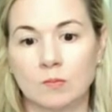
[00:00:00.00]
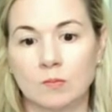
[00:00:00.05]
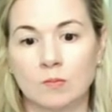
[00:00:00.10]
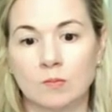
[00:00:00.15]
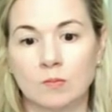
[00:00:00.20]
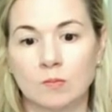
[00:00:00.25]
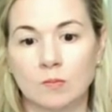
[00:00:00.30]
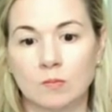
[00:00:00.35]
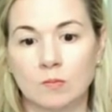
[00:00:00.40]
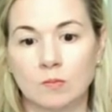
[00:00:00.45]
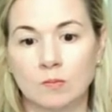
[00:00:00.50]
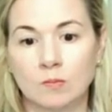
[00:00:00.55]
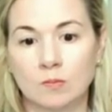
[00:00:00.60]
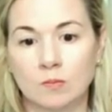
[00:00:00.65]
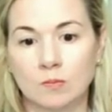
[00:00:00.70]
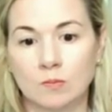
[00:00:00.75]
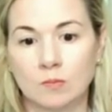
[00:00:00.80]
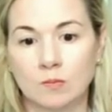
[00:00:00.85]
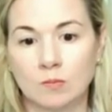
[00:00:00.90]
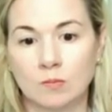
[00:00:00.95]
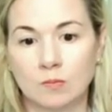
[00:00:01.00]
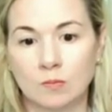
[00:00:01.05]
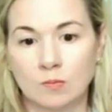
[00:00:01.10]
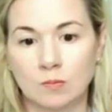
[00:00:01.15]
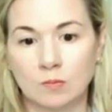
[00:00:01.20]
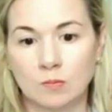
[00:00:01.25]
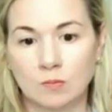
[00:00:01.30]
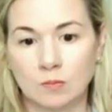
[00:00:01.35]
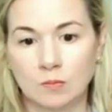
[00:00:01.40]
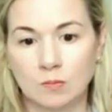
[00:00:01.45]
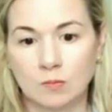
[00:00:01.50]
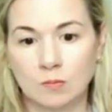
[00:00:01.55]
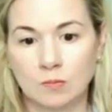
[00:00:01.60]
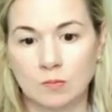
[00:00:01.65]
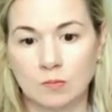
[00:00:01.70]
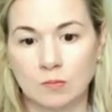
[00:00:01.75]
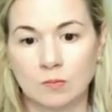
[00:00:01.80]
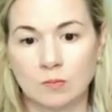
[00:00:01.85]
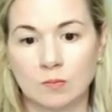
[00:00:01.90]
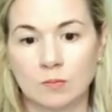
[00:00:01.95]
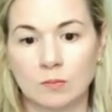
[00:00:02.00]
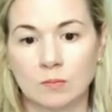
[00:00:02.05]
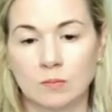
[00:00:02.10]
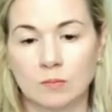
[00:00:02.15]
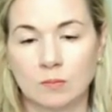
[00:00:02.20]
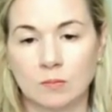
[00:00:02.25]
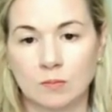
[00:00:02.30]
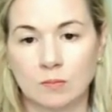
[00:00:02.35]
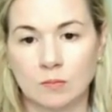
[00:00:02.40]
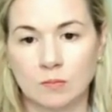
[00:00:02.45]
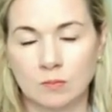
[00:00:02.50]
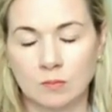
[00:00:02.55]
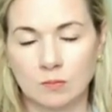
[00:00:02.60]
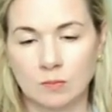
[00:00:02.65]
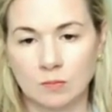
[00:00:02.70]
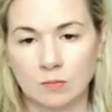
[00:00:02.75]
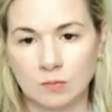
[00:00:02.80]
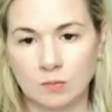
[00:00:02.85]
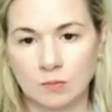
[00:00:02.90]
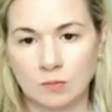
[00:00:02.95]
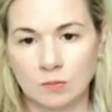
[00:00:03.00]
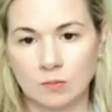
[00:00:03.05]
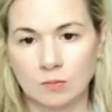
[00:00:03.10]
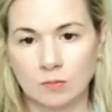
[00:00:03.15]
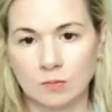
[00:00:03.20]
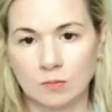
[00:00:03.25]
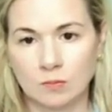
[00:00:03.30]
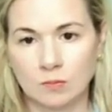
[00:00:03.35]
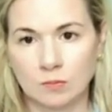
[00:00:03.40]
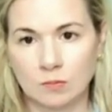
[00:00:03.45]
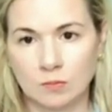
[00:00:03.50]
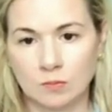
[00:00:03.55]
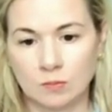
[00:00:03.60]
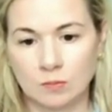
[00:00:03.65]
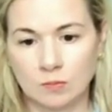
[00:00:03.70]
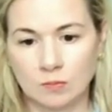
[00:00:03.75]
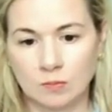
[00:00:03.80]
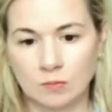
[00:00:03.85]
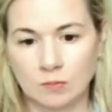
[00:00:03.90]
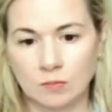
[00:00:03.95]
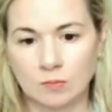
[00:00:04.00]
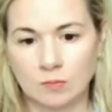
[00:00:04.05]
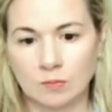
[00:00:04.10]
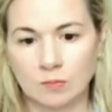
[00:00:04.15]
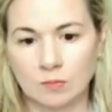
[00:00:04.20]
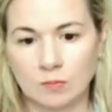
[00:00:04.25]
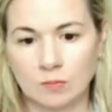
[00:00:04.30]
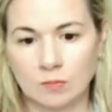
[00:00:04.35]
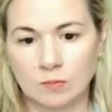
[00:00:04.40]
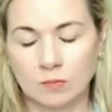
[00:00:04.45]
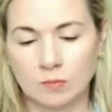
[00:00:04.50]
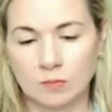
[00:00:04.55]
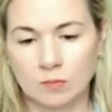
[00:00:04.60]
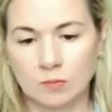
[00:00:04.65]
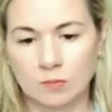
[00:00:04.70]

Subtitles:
(not speaking)